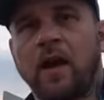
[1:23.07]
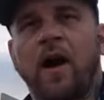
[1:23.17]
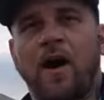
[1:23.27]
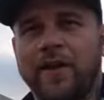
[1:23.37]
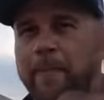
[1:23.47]

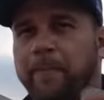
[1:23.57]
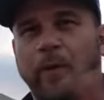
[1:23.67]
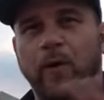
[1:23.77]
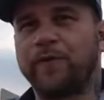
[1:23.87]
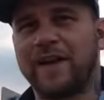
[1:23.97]
All that
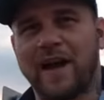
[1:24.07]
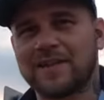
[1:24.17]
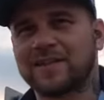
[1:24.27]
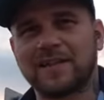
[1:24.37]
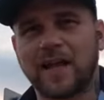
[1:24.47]
proof and
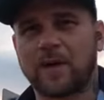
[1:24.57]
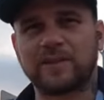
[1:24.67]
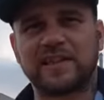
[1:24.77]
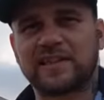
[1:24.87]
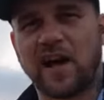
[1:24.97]
nonsense I
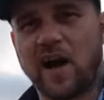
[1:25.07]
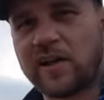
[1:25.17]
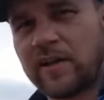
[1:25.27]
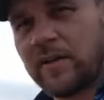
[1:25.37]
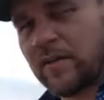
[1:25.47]
was just
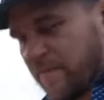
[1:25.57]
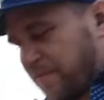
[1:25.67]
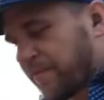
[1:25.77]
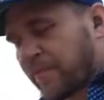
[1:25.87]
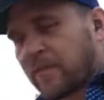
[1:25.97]
talking,
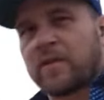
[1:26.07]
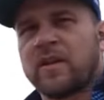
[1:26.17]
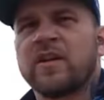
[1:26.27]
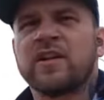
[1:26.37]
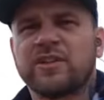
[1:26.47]

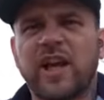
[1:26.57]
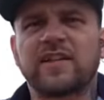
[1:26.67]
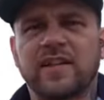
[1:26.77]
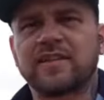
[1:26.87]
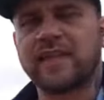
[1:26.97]
Check
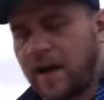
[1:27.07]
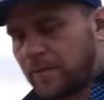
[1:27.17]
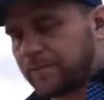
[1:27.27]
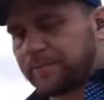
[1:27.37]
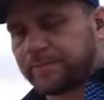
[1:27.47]
this out.
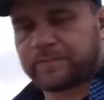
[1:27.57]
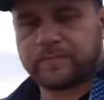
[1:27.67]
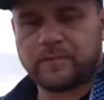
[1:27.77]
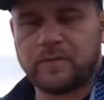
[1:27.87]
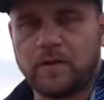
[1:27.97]

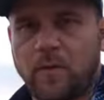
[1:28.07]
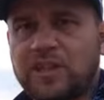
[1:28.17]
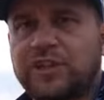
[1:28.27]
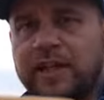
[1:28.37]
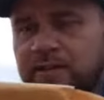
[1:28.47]

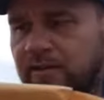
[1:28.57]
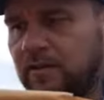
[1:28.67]
Watch this.